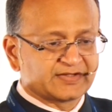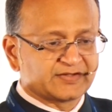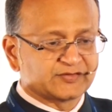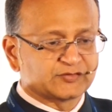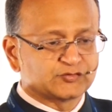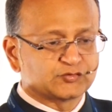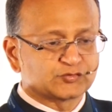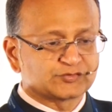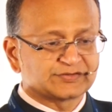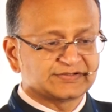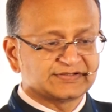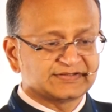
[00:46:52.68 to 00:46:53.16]

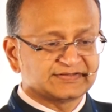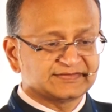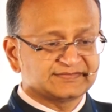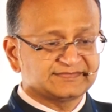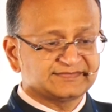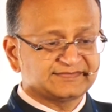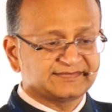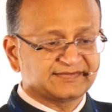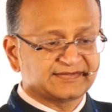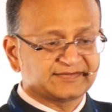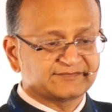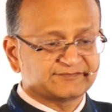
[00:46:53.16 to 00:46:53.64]

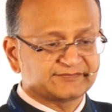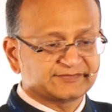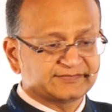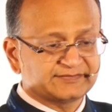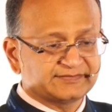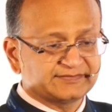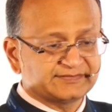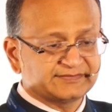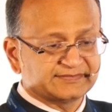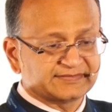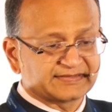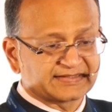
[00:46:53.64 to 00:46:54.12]
Gorillas have
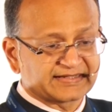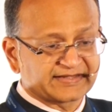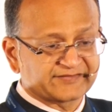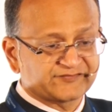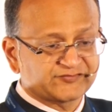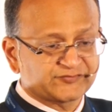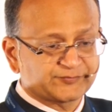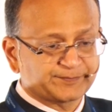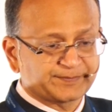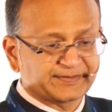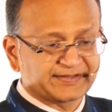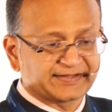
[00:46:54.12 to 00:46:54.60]
a
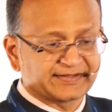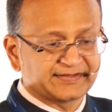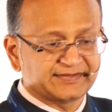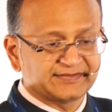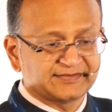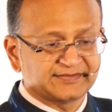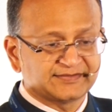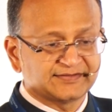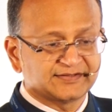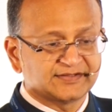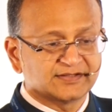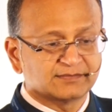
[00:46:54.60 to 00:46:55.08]
lifespan
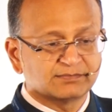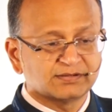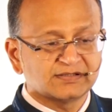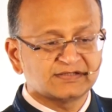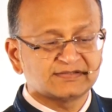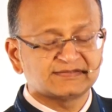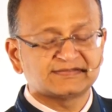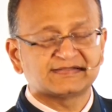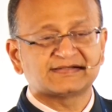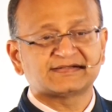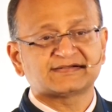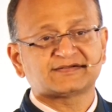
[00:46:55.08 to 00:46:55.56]

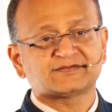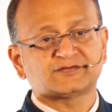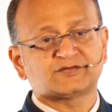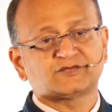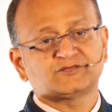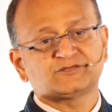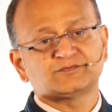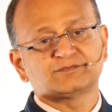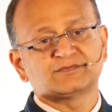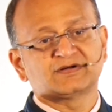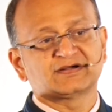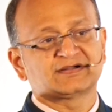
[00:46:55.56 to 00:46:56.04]
double that
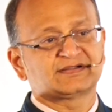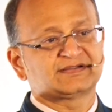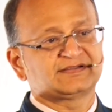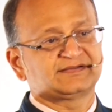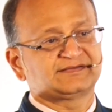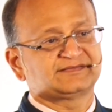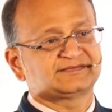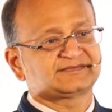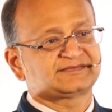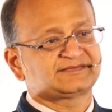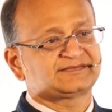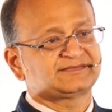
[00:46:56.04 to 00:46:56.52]
of
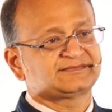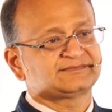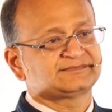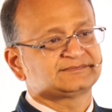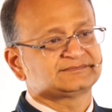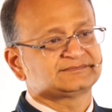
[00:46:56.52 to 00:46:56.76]
monkeys,